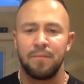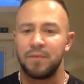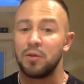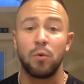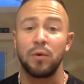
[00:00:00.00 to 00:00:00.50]

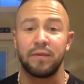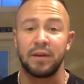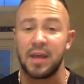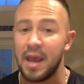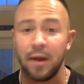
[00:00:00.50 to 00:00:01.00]
And you won't
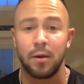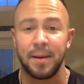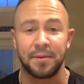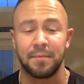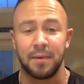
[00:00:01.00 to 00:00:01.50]
even care
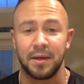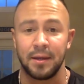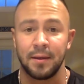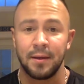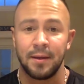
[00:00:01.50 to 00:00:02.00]
about the
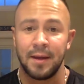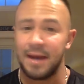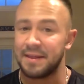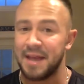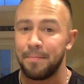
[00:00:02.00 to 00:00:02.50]
money
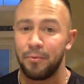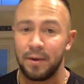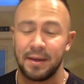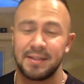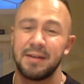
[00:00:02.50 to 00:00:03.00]
at that
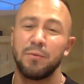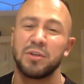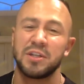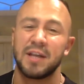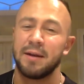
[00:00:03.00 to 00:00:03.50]
point, because
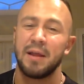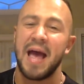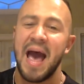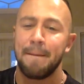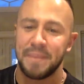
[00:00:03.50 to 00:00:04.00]
it'll
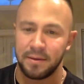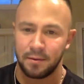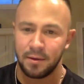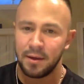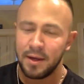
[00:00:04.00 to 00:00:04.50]
happen.
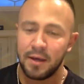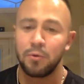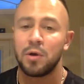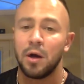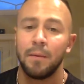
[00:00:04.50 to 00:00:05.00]
It'll
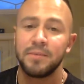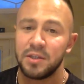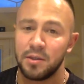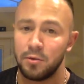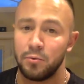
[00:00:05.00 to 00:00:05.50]
come
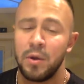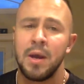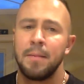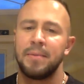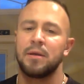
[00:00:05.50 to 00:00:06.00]
to you
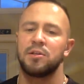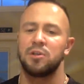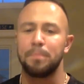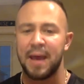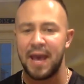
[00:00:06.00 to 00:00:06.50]
because
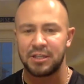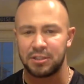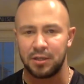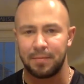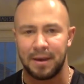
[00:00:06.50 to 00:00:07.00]
you're
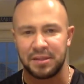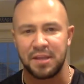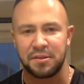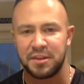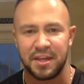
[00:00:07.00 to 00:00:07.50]
passionate about
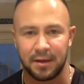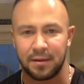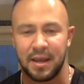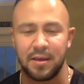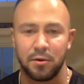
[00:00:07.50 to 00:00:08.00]
that
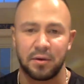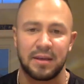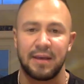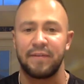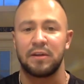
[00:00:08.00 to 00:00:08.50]
thing that you're
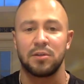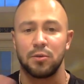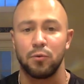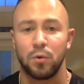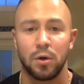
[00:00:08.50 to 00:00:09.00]
giving to
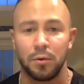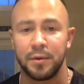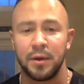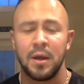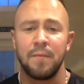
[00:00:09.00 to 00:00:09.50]
the
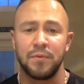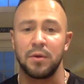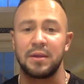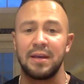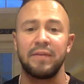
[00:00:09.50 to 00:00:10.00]
world. You're
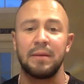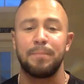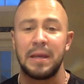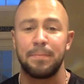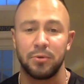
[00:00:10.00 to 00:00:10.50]
giving
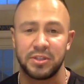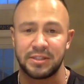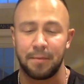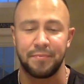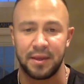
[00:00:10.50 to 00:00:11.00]
people
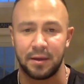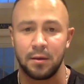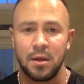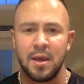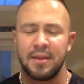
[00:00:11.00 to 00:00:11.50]
something
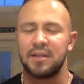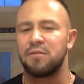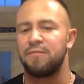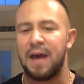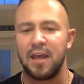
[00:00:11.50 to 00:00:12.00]
that's
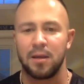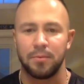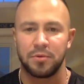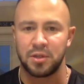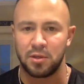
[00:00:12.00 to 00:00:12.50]

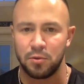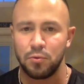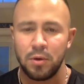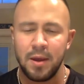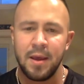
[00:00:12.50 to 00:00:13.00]
valuable to
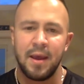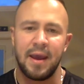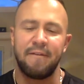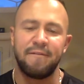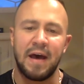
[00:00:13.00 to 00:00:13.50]
you
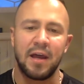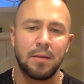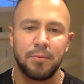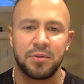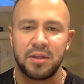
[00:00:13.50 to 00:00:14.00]
and
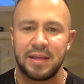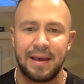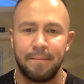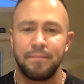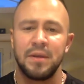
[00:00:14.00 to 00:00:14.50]
valuable to
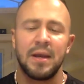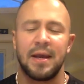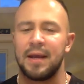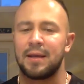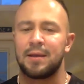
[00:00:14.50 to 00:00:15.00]
them,
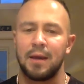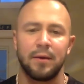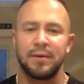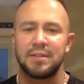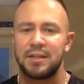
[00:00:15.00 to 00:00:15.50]
and I
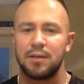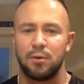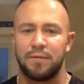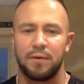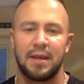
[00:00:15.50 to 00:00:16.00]
guarantee
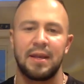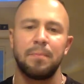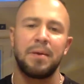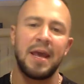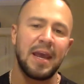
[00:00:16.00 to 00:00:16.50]
you, if you're
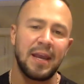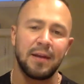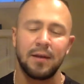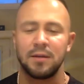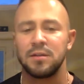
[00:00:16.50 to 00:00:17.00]
getting
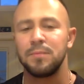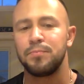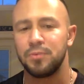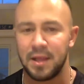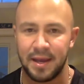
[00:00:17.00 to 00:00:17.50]
paid to
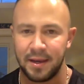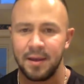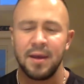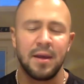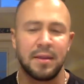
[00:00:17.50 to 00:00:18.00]

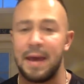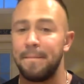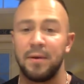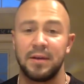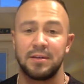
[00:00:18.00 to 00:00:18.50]
play, that
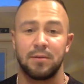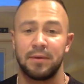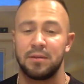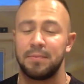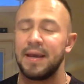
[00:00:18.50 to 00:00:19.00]
money is
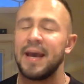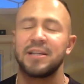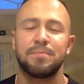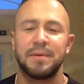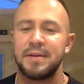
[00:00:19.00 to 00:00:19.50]
going to be
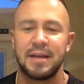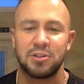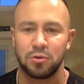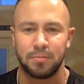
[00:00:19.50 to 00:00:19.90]
exponential.